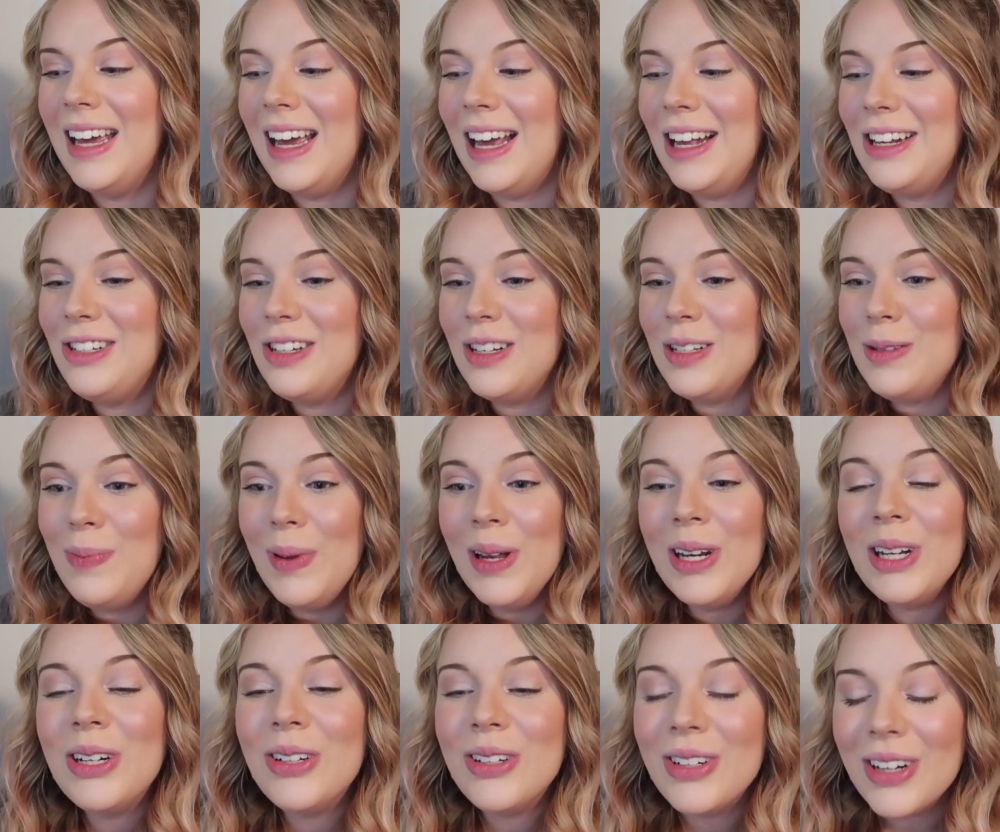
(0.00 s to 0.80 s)
It's just
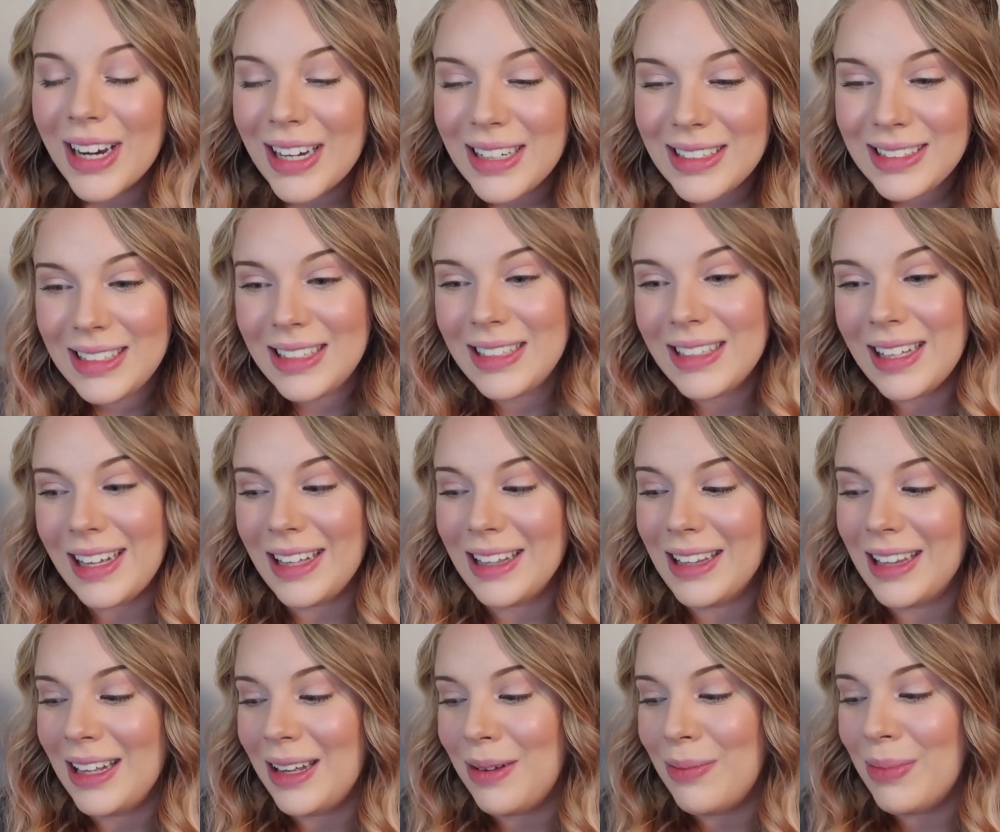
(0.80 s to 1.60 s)
been crazy
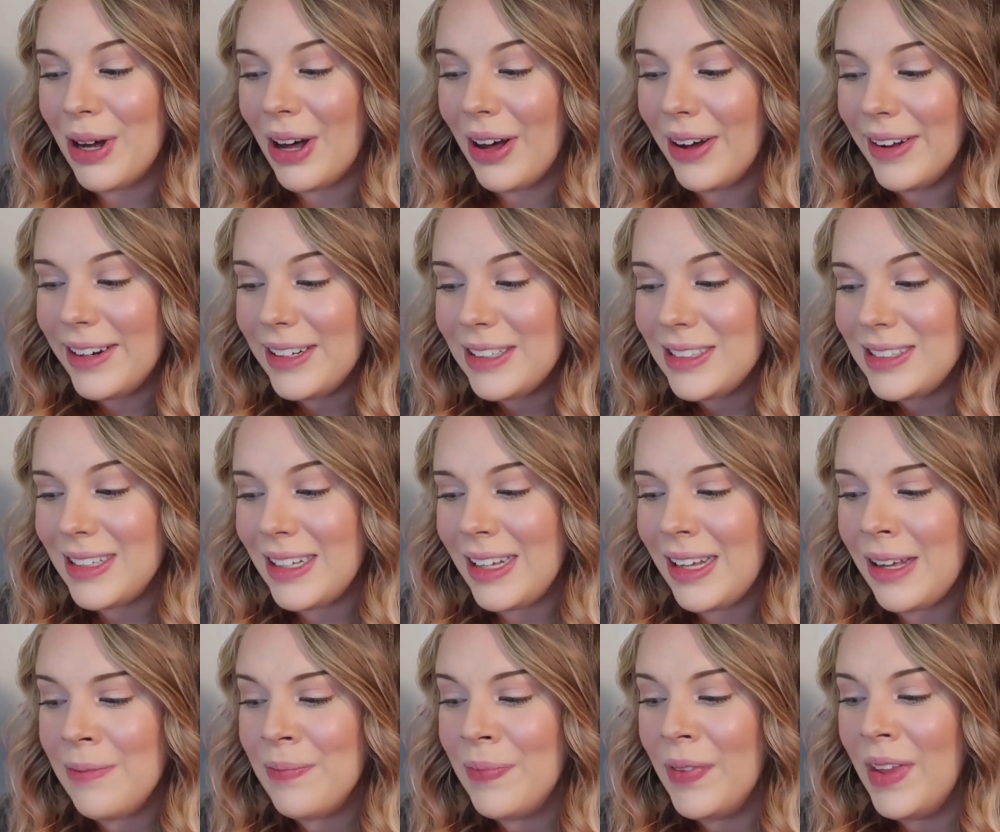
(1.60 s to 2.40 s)
lately, but
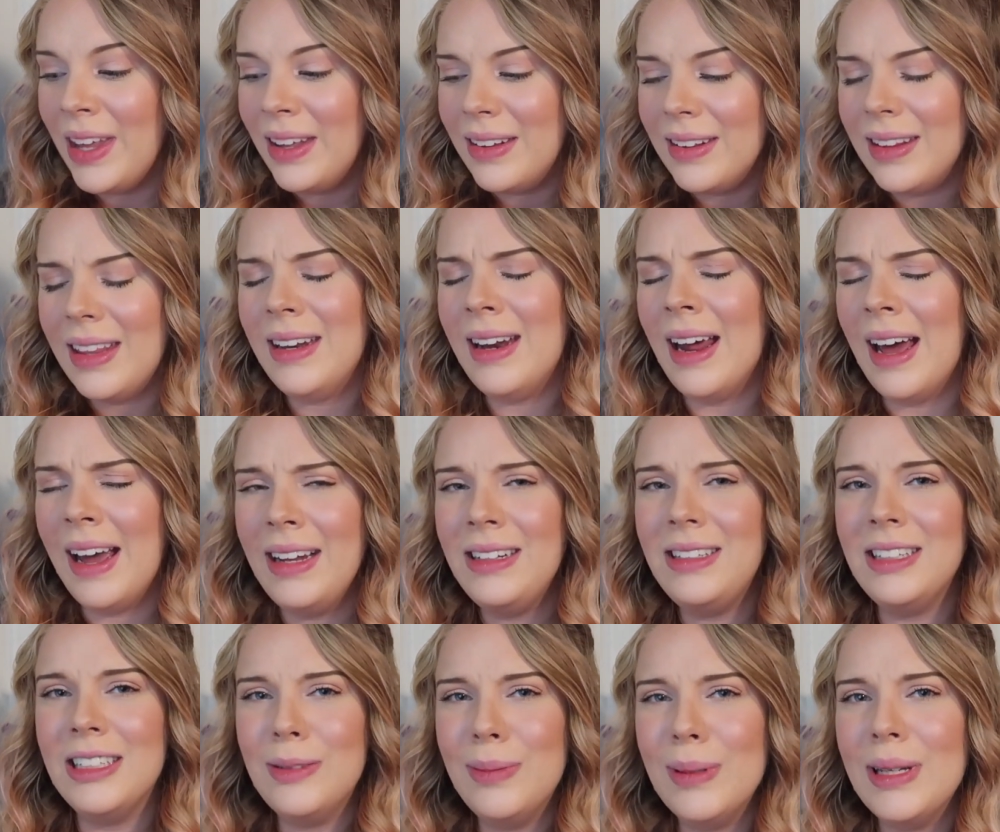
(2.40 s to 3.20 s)
honestly, the
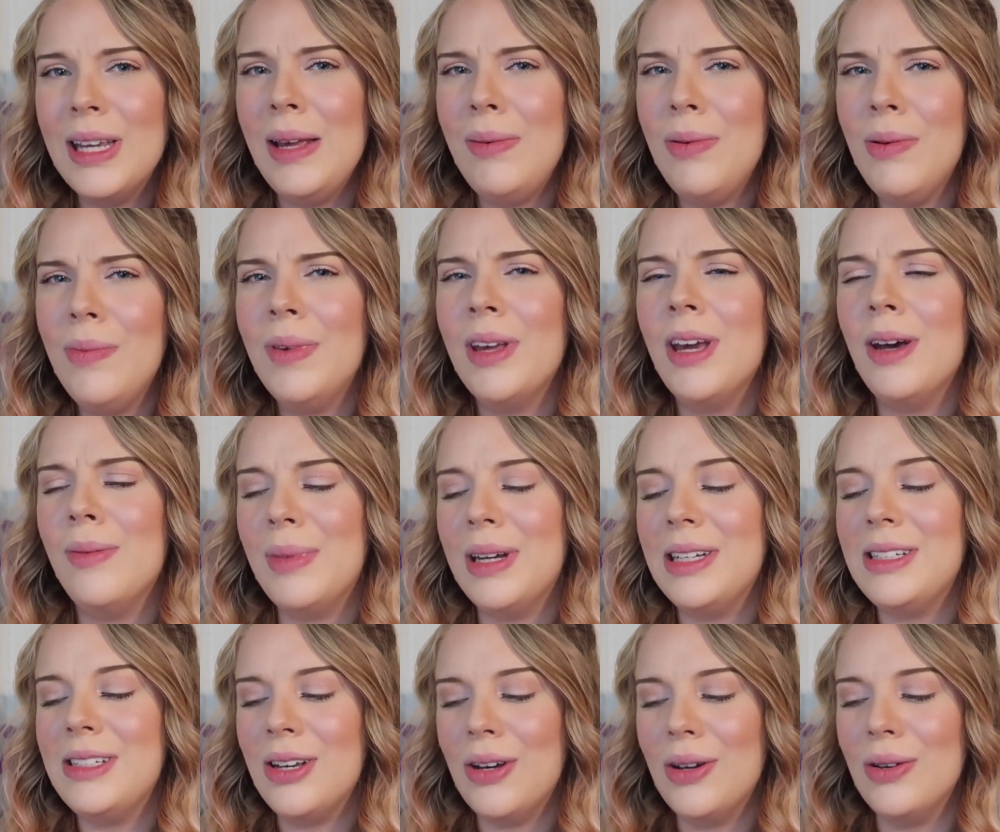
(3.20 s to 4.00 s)
Niantic's been keeping me on
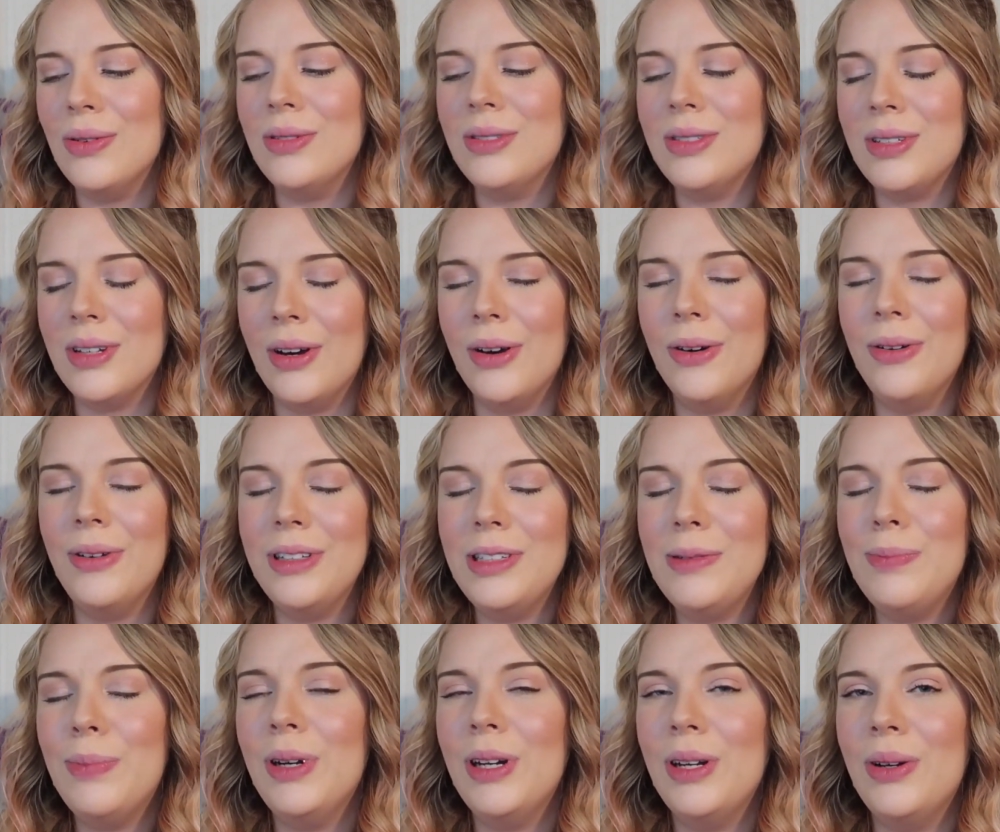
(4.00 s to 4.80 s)
my toes, so
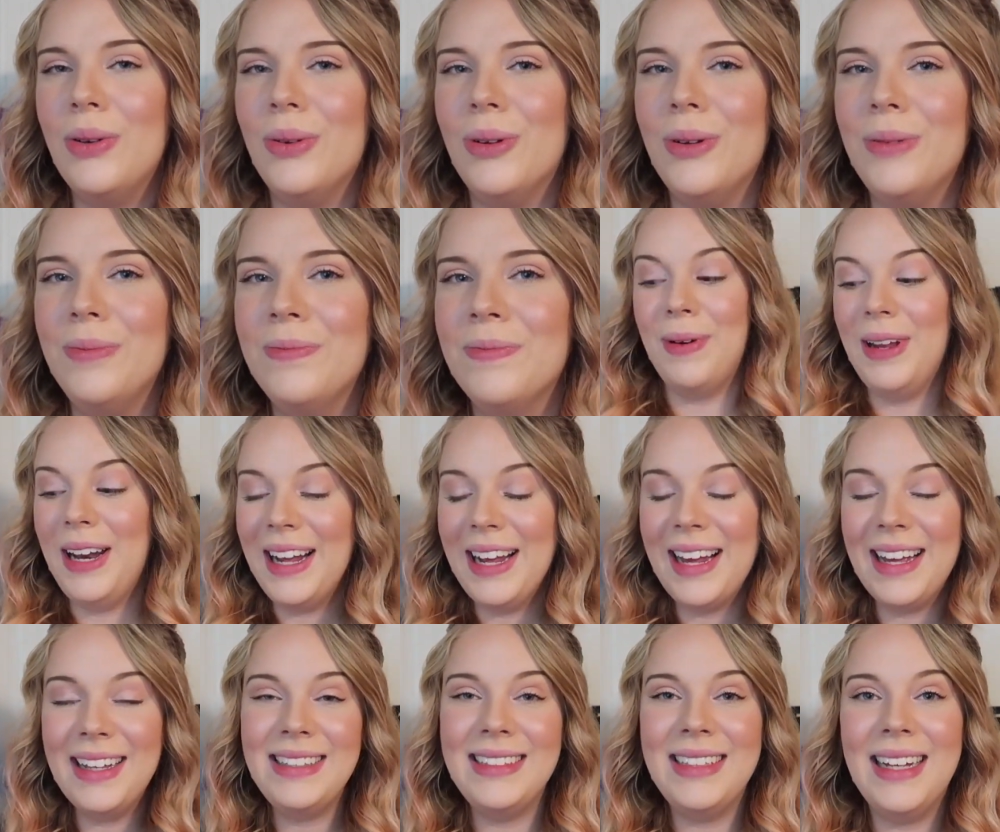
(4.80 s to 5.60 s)
it's pretty cool. But
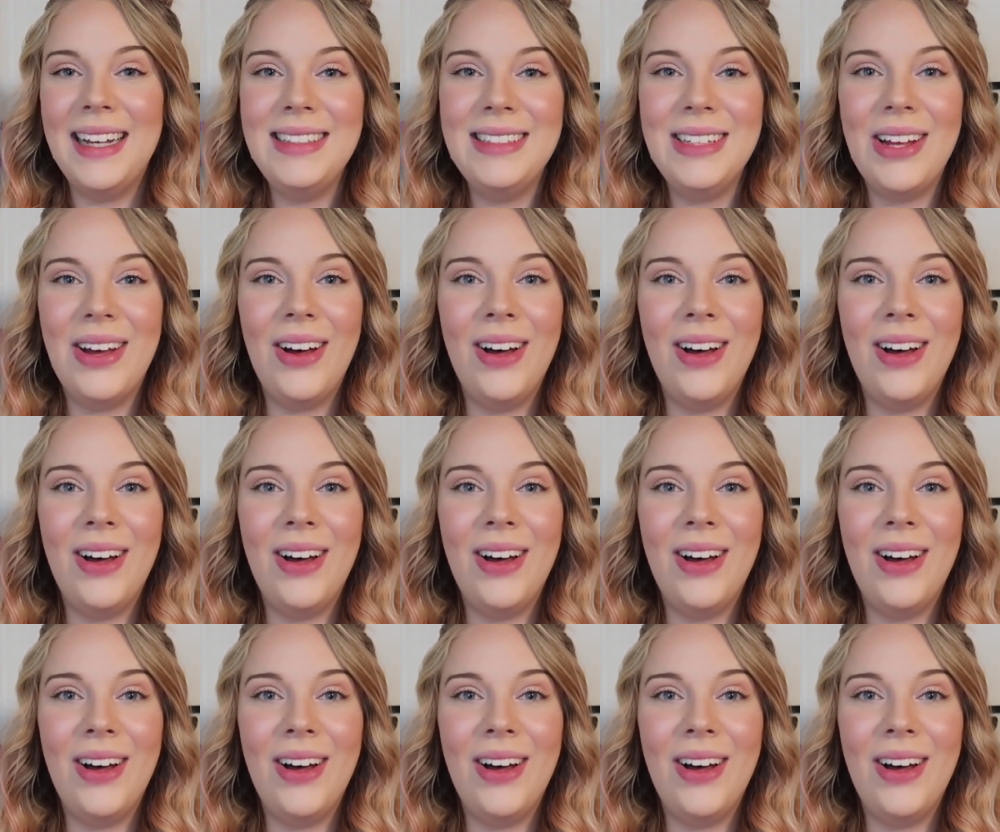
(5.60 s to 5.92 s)
I guess that's